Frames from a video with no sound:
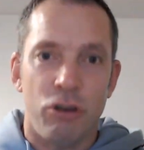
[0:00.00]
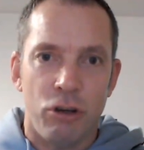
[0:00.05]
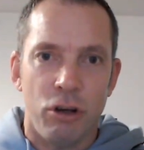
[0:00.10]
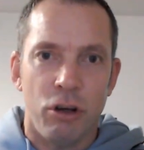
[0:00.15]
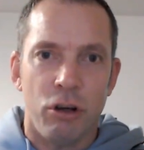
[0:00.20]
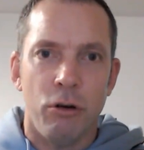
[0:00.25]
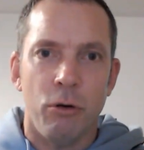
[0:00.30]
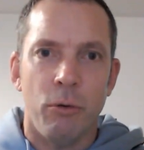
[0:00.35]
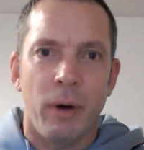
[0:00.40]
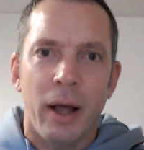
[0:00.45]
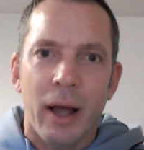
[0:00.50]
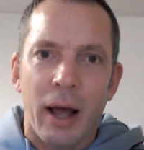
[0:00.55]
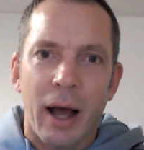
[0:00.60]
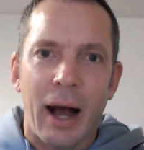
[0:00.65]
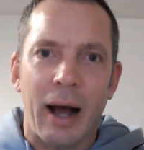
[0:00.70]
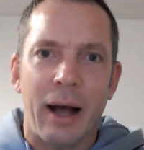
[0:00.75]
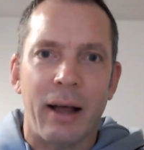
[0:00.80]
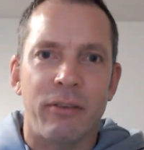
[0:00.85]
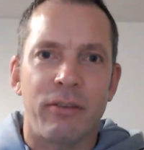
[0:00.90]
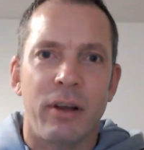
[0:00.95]
You,
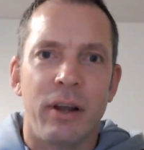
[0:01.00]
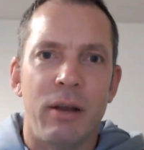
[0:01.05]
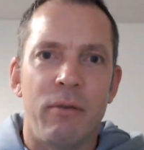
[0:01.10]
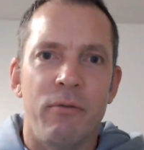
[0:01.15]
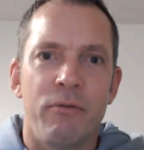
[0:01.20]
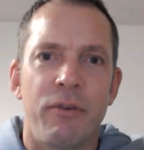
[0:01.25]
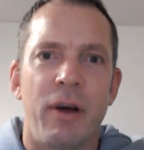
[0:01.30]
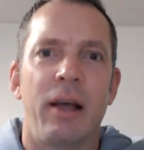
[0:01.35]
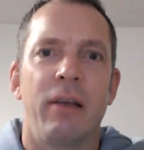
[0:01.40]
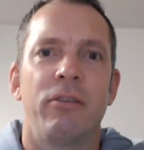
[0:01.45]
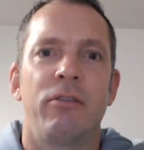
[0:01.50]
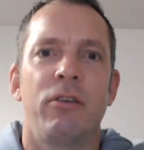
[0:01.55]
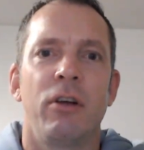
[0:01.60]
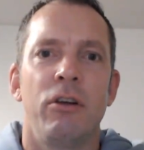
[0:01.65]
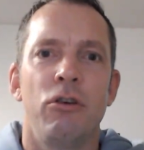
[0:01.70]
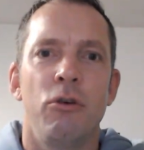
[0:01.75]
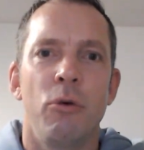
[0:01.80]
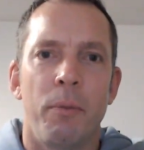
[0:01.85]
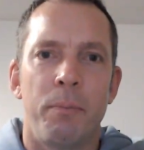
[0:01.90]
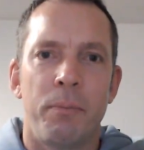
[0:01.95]
as an investor,
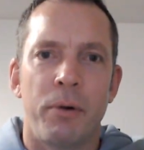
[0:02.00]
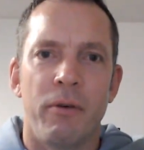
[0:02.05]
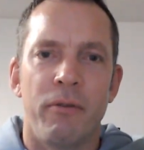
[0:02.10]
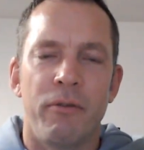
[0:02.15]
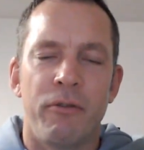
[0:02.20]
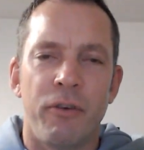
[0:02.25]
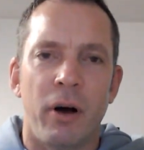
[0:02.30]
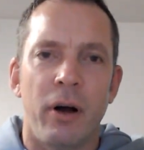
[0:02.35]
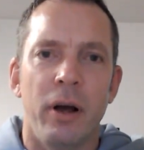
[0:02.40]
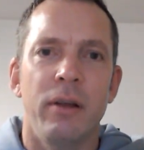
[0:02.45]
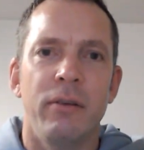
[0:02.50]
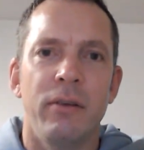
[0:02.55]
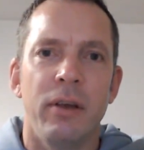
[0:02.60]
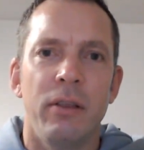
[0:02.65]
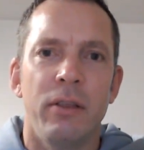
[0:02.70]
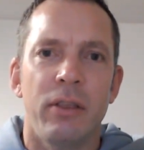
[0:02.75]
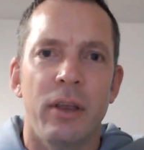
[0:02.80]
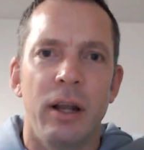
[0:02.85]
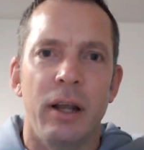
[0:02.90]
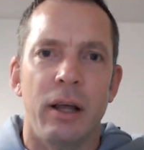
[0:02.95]
you are
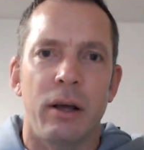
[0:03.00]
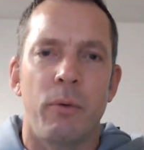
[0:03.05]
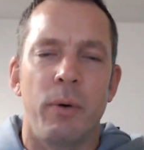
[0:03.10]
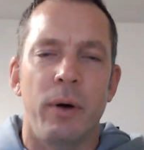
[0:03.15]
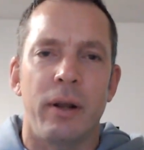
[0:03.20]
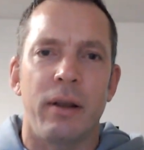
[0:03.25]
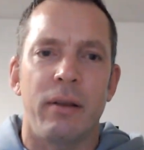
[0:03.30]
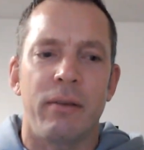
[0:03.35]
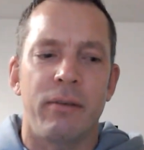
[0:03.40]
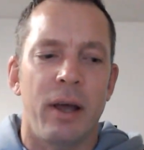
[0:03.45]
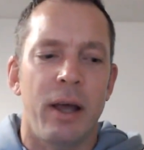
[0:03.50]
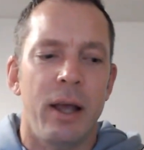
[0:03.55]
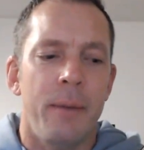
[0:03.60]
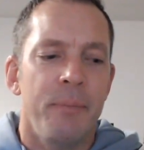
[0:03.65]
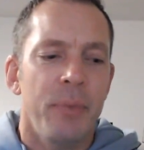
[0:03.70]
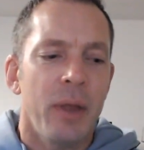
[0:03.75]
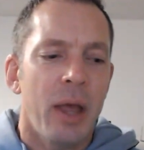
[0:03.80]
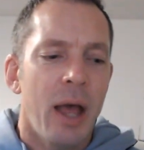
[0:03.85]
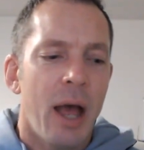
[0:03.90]
providing the liquidity,